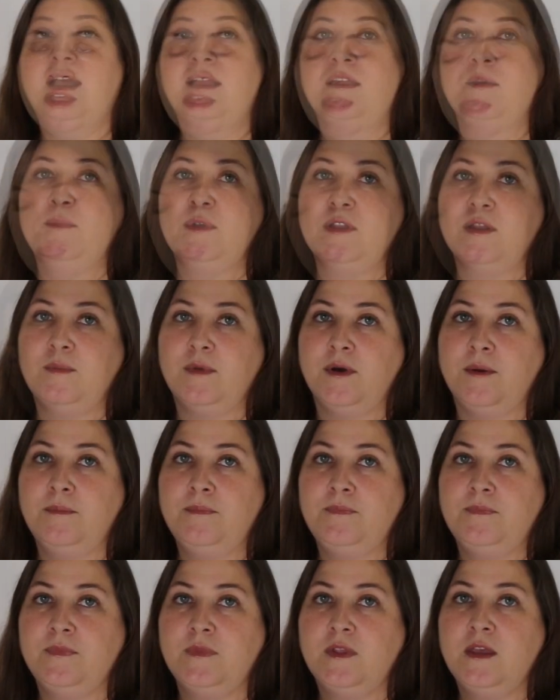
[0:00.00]
At a
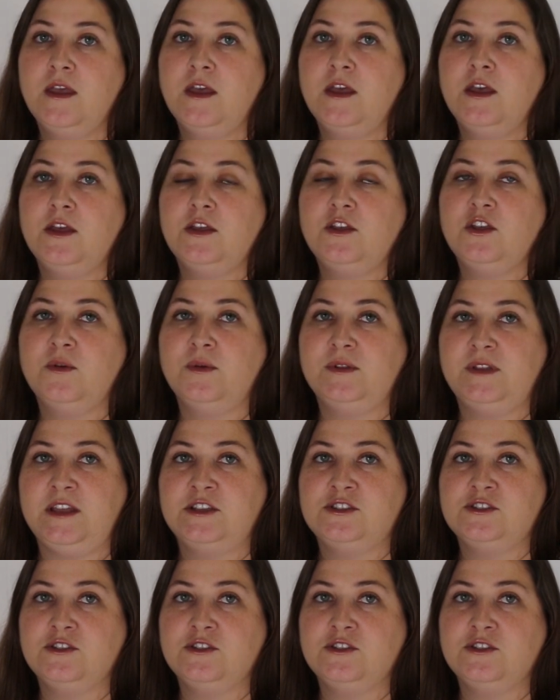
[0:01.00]
minimum, you'll need